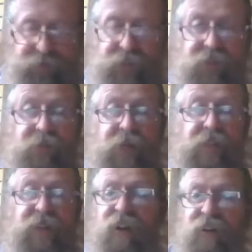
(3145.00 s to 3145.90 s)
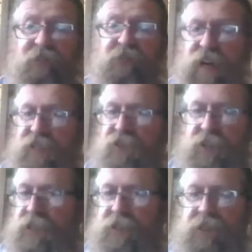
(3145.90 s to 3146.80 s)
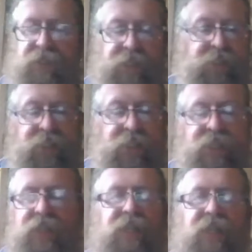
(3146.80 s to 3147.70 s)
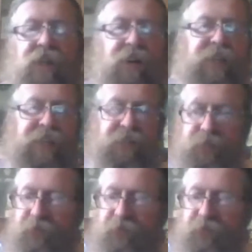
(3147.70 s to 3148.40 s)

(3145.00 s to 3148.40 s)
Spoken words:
I automatically, oh, fucking on another tick. I get